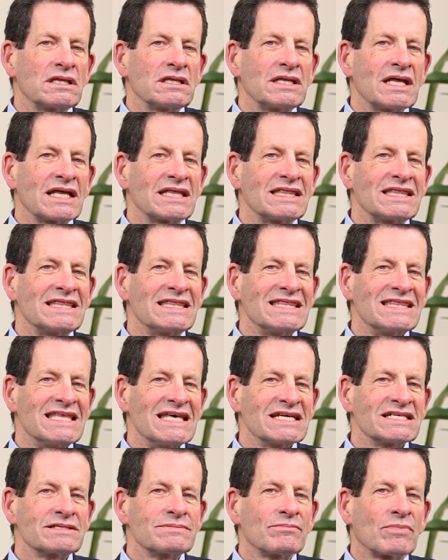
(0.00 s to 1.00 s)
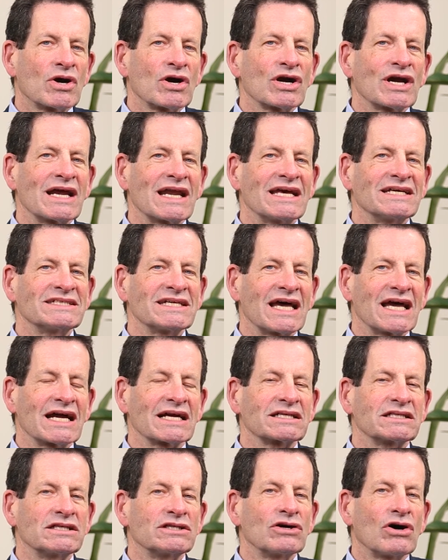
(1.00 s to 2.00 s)
that this market has
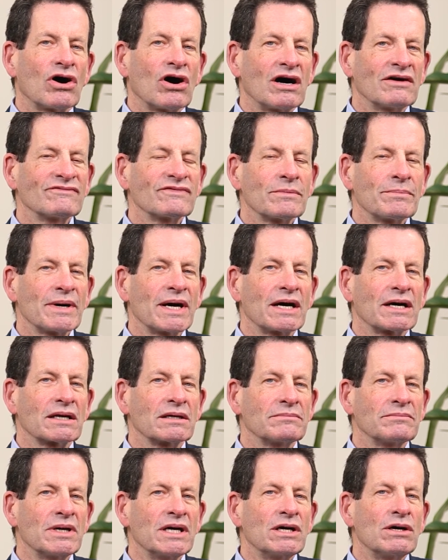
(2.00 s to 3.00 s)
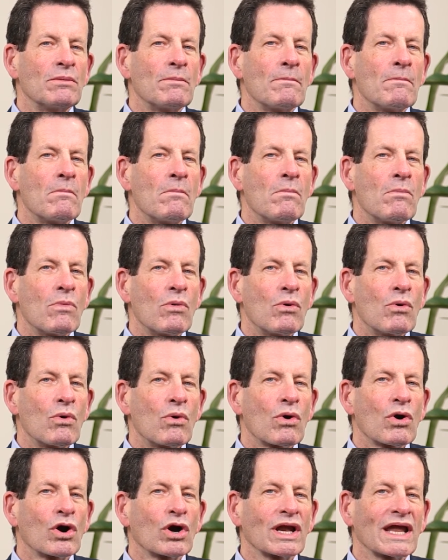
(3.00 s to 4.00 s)
acted off the bottom
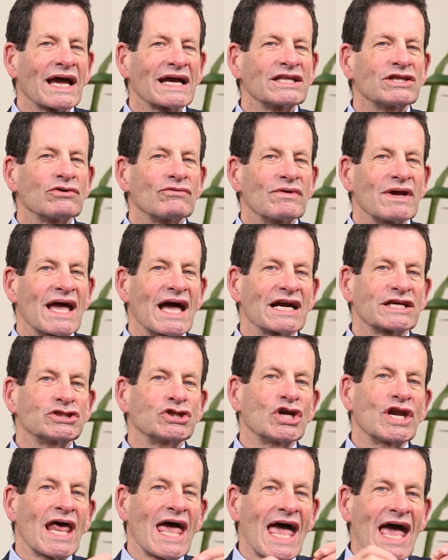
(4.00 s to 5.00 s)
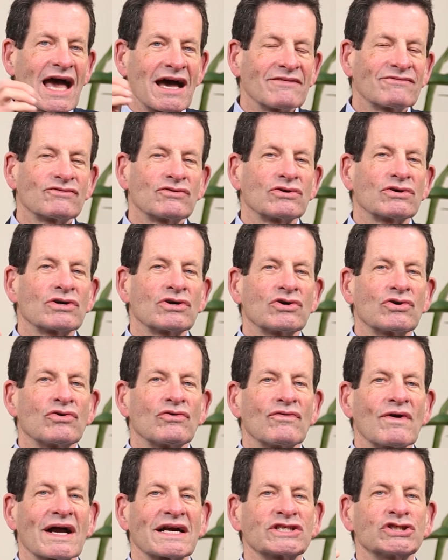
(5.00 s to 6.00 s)
more like the reaction after a
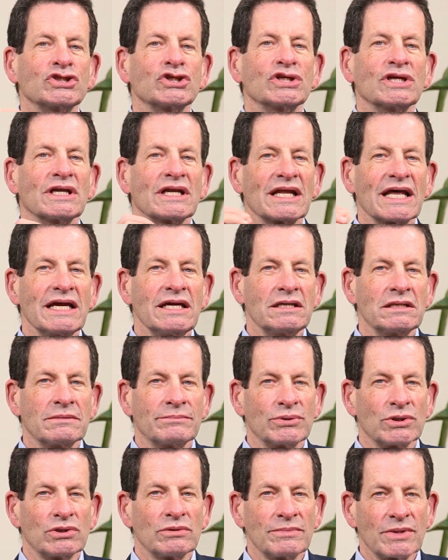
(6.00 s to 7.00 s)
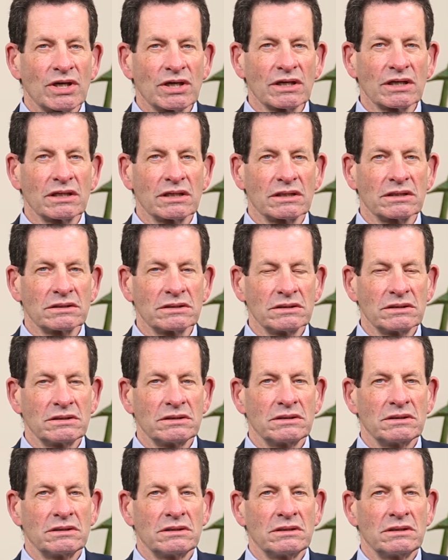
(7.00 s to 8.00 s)
correction late in a bull market,
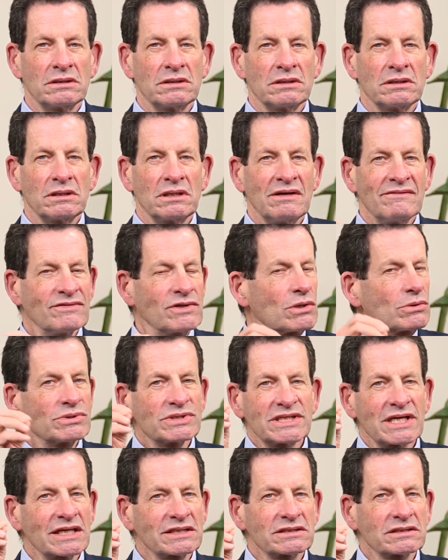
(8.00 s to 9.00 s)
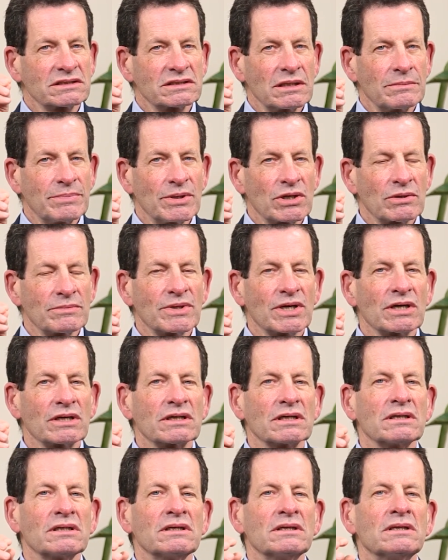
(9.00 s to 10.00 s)
even though it was technically a bear
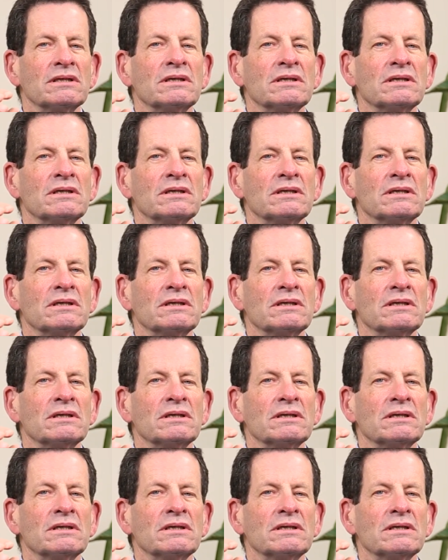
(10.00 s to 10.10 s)
market,